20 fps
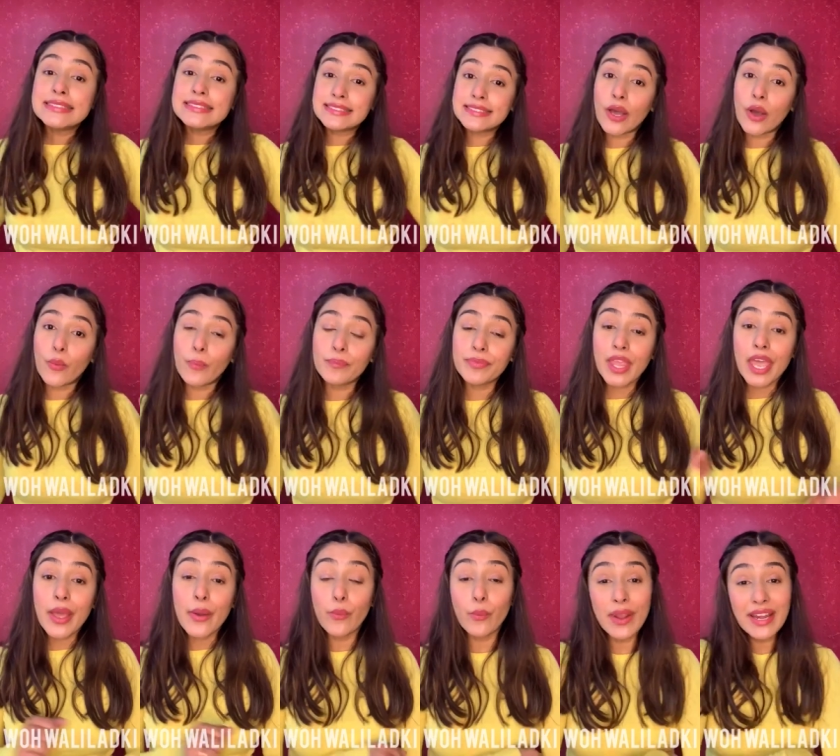So,
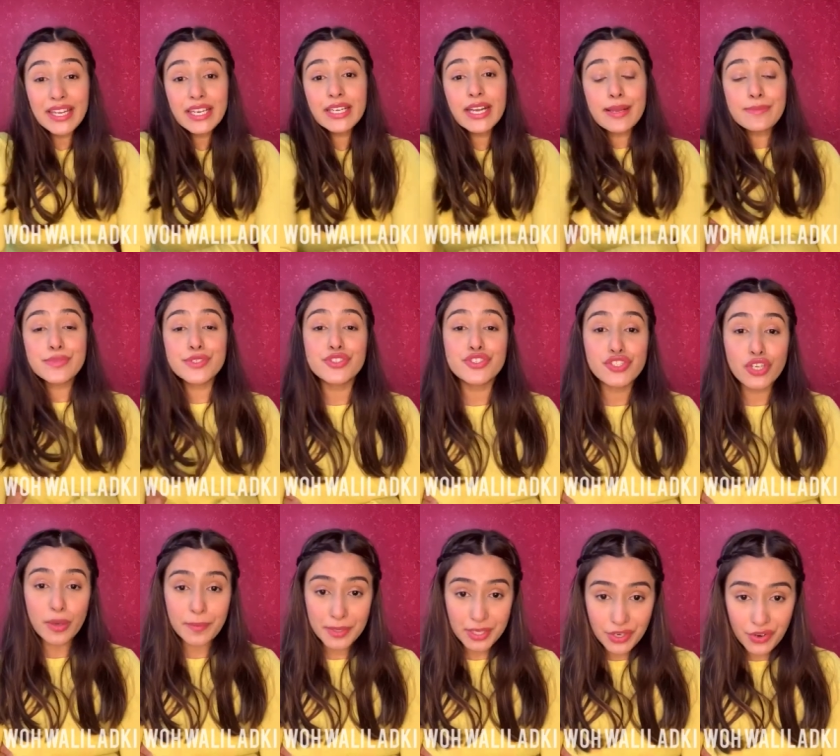when it comes to
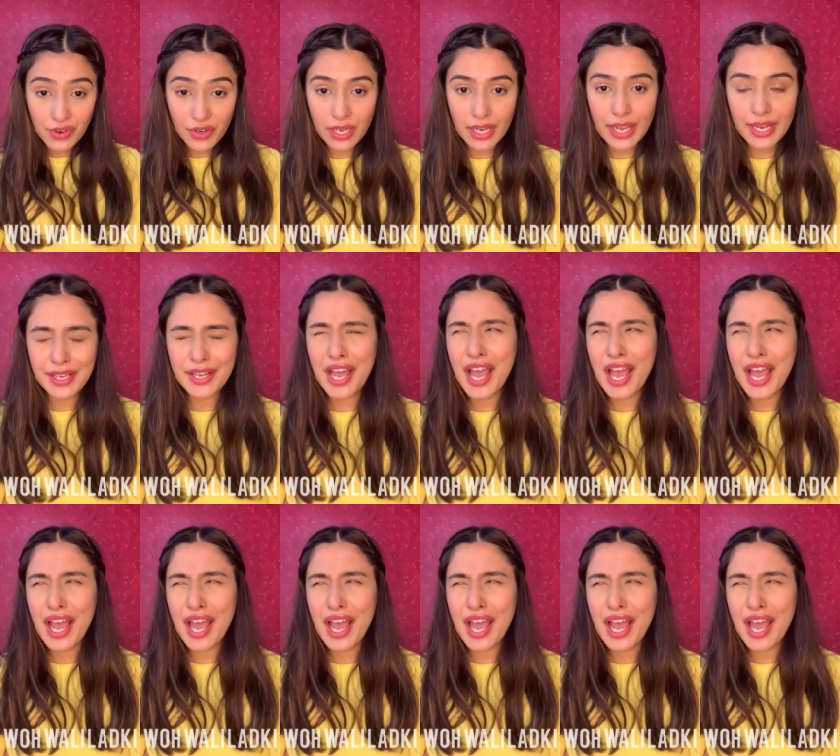shopping online,